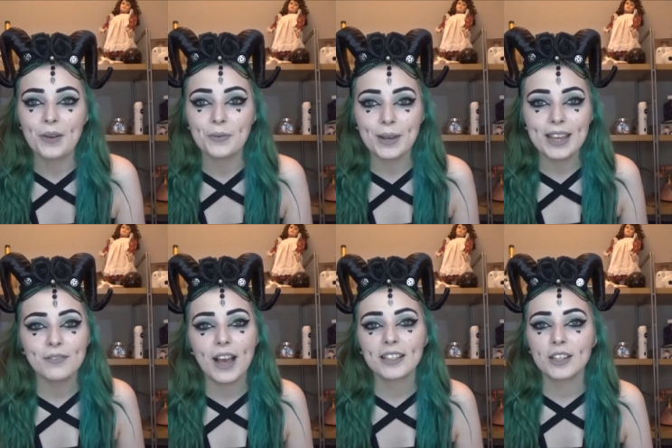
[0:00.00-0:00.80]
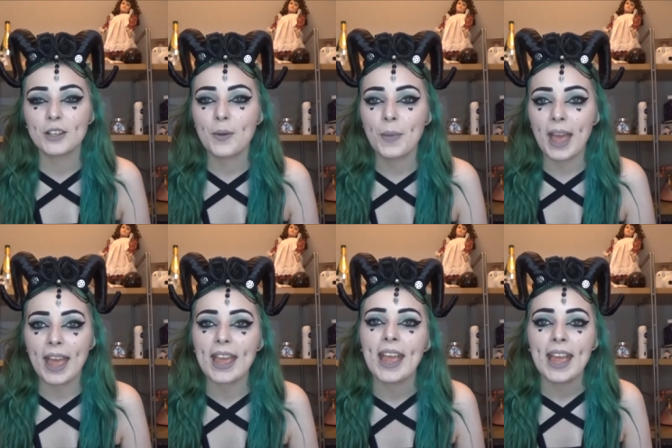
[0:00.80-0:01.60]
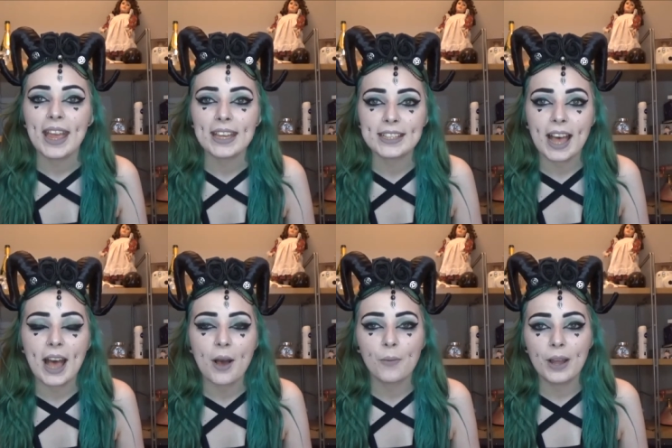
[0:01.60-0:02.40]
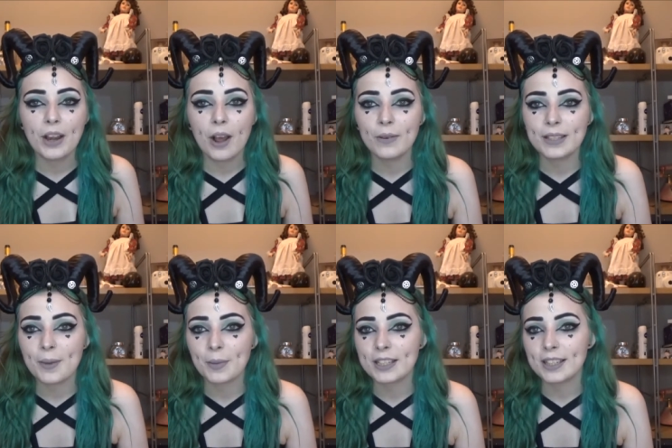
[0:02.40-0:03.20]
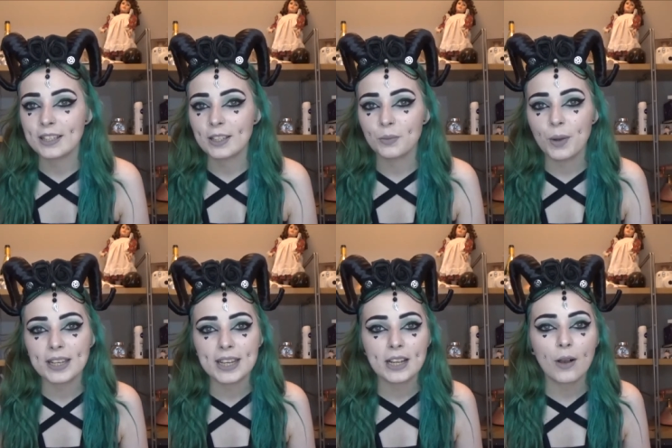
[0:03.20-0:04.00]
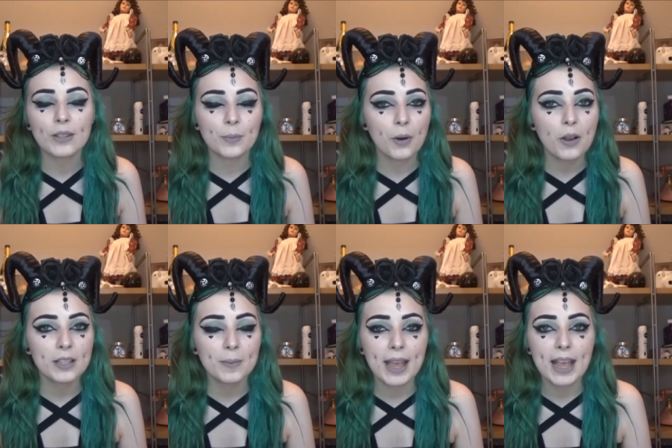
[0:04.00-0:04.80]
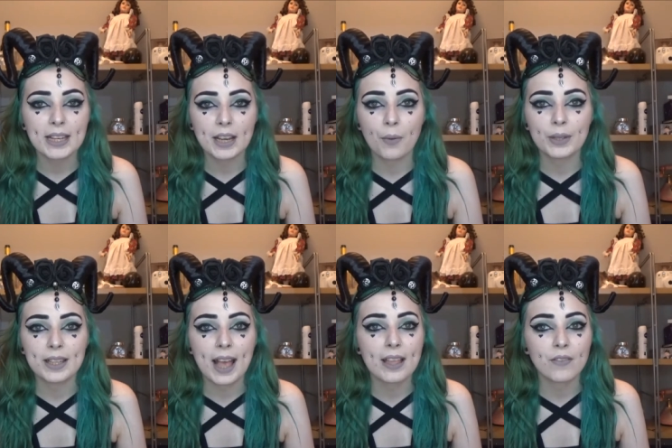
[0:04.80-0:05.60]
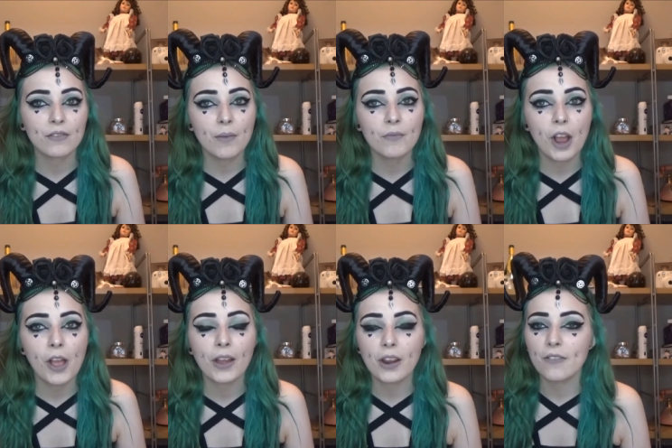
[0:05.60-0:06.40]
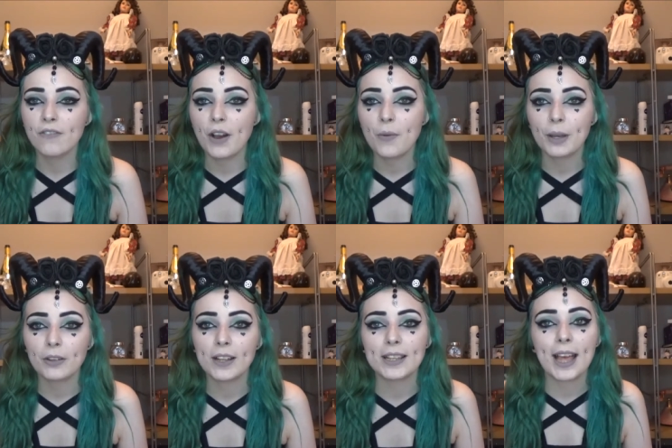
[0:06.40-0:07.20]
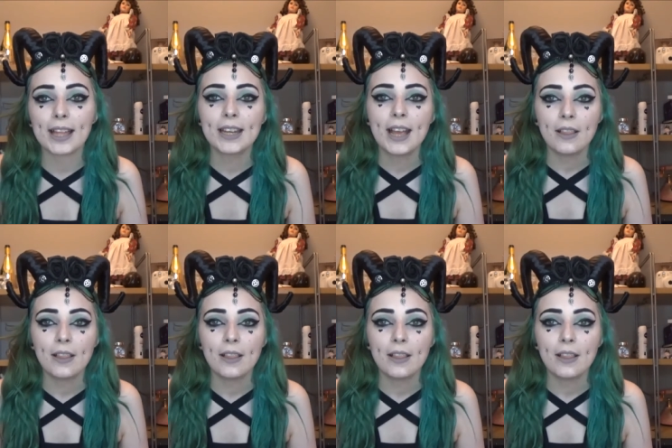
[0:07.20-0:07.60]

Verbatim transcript: Weird fact number eight is that when I was at my sister's wedding, I was a bridesmaid and I was sat in the front row and I felt my granddad,